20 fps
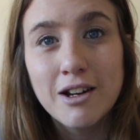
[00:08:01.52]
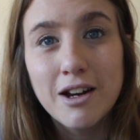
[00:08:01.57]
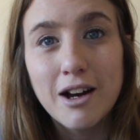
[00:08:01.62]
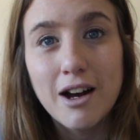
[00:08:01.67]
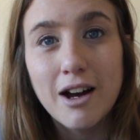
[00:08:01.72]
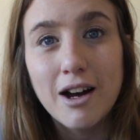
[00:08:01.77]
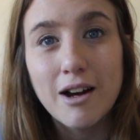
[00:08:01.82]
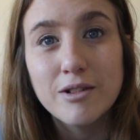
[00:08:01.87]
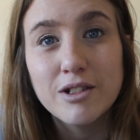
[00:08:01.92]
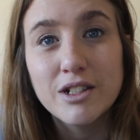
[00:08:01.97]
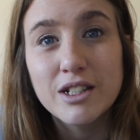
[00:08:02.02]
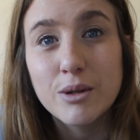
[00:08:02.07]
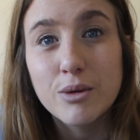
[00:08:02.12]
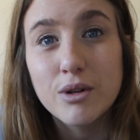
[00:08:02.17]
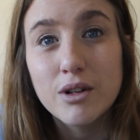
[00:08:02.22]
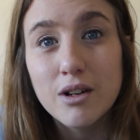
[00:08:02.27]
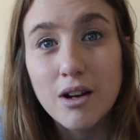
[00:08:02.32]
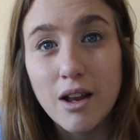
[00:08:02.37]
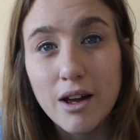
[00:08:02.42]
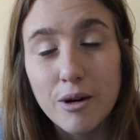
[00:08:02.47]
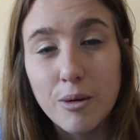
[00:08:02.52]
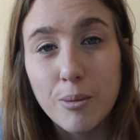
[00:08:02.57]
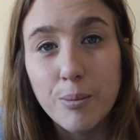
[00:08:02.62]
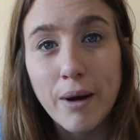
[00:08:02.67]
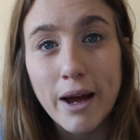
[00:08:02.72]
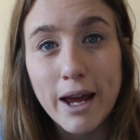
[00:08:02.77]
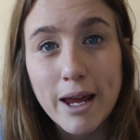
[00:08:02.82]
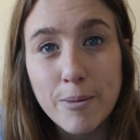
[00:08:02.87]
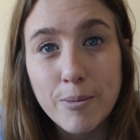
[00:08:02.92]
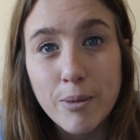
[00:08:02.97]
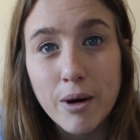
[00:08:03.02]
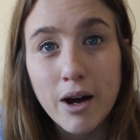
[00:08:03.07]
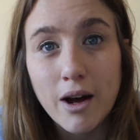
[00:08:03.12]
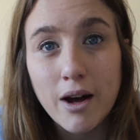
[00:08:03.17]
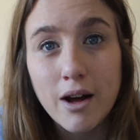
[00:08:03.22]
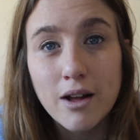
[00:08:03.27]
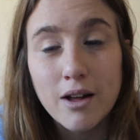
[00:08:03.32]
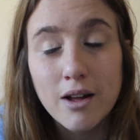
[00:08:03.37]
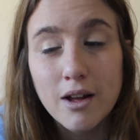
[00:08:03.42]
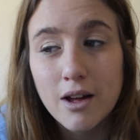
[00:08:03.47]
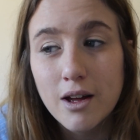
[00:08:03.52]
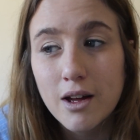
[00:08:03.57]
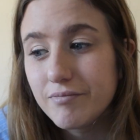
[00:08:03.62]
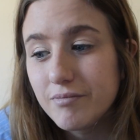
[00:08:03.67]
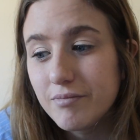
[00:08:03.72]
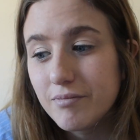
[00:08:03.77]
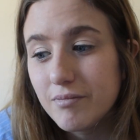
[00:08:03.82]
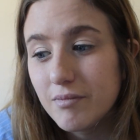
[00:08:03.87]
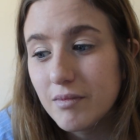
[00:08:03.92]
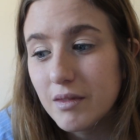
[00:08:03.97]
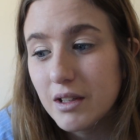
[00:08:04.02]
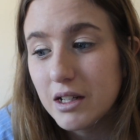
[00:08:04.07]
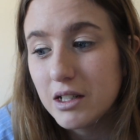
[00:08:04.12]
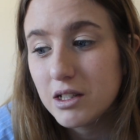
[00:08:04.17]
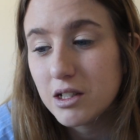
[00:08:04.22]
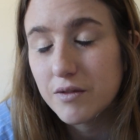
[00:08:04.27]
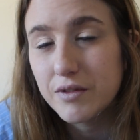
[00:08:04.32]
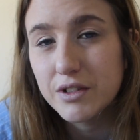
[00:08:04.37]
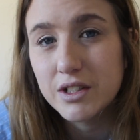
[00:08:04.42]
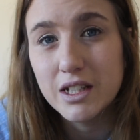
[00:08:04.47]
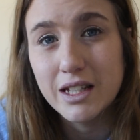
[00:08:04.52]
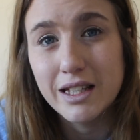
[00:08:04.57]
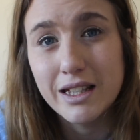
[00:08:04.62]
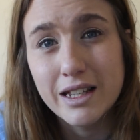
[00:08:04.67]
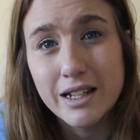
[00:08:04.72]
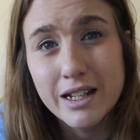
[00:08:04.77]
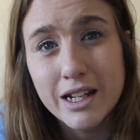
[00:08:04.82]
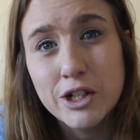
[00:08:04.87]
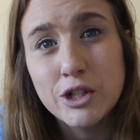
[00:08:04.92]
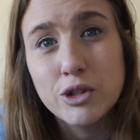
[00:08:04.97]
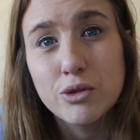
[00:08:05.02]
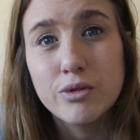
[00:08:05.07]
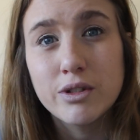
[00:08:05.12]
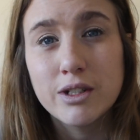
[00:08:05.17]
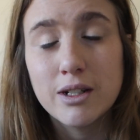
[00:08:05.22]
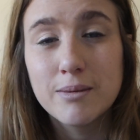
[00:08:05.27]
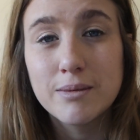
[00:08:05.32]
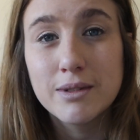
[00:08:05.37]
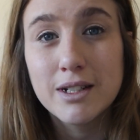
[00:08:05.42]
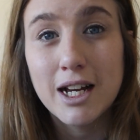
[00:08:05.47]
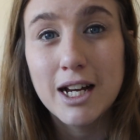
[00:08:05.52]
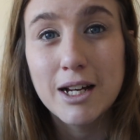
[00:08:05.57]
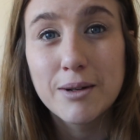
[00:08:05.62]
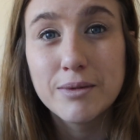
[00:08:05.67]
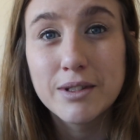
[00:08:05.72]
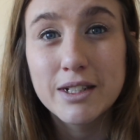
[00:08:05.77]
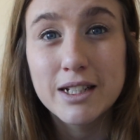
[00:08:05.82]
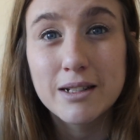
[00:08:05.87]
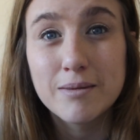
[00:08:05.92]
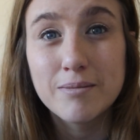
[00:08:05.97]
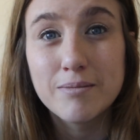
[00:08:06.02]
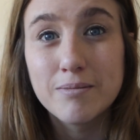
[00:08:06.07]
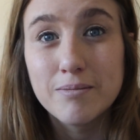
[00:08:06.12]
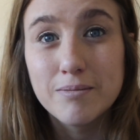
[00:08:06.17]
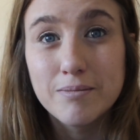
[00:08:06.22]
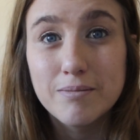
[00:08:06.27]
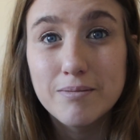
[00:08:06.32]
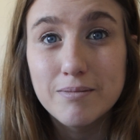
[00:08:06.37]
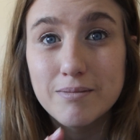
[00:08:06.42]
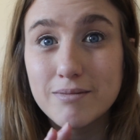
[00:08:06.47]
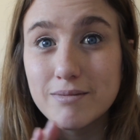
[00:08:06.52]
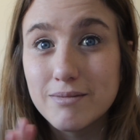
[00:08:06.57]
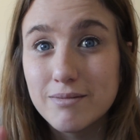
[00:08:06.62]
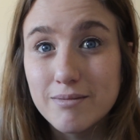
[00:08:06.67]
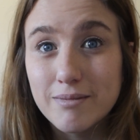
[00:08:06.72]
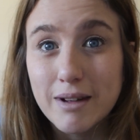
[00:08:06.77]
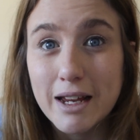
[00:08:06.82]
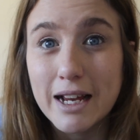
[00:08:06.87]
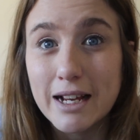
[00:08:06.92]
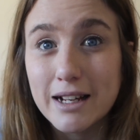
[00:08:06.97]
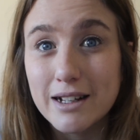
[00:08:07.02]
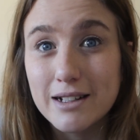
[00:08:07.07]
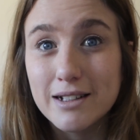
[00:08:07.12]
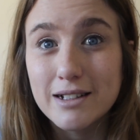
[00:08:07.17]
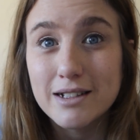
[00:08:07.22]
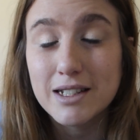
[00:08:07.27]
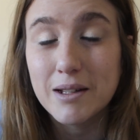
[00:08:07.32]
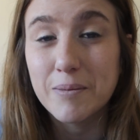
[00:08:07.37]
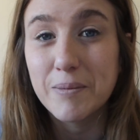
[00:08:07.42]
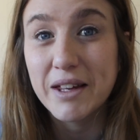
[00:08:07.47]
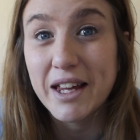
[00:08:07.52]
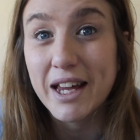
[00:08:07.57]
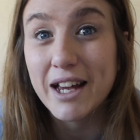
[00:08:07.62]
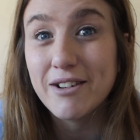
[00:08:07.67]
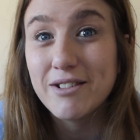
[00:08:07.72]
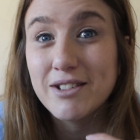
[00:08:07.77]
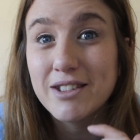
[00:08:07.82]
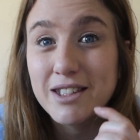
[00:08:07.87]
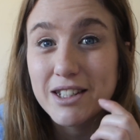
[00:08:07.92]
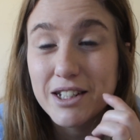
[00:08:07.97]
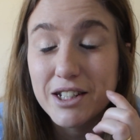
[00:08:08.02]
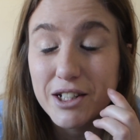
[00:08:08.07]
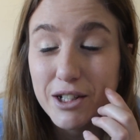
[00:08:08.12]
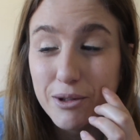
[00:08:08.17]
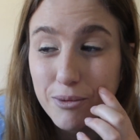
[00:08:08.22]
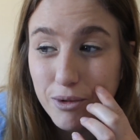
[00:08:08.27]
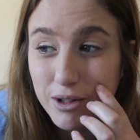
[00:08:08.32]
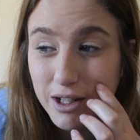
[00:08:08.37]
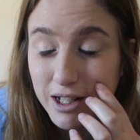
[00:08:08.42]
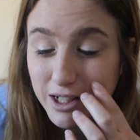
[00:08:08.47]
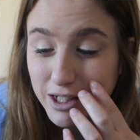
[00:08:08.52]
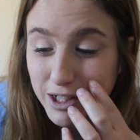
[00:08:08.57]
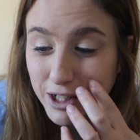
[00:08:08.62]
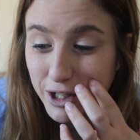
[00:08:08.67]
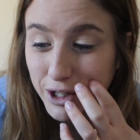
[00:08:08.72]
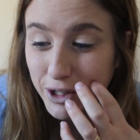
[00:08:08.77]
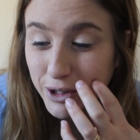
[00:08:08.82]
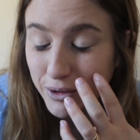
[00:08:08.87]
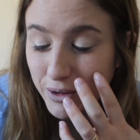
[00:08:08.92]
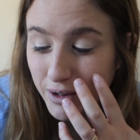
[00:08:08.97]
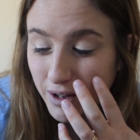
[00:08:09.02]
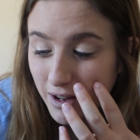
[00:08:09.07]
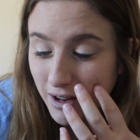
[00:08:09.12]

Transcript: to see what it looked like on paper, because obviously the initials sometimes can make something else that you don't want it to.